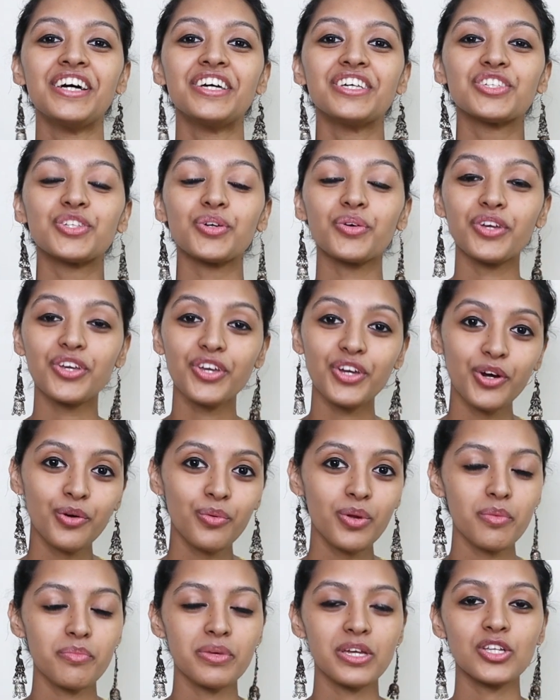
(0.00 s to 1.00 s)
So here
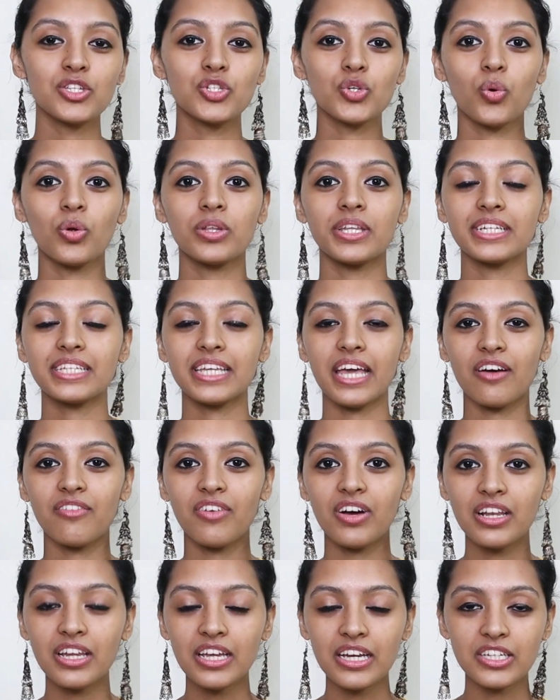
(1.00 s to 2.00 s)
we're being told that
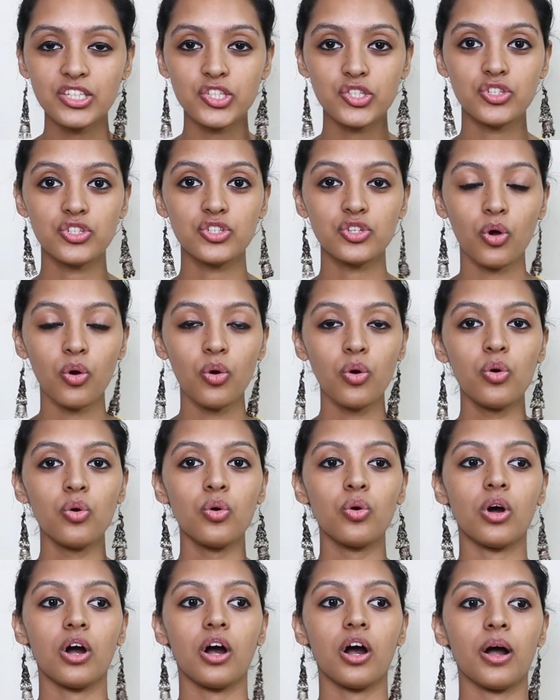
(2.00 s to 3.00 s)
Kaivalya is
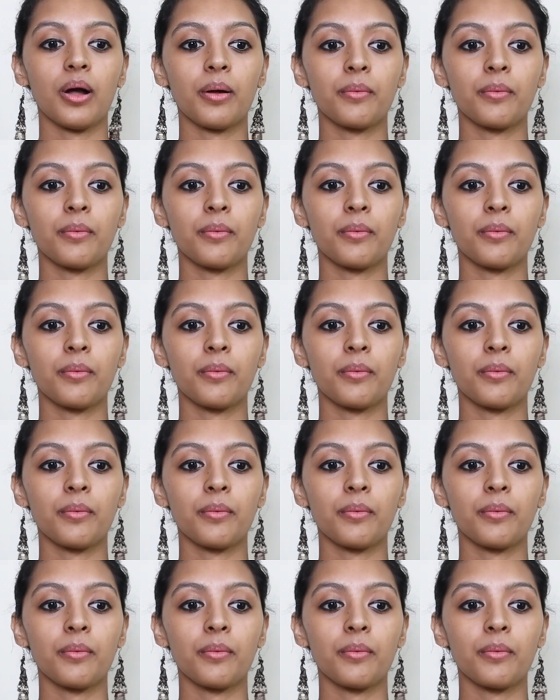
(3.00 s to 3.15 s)
so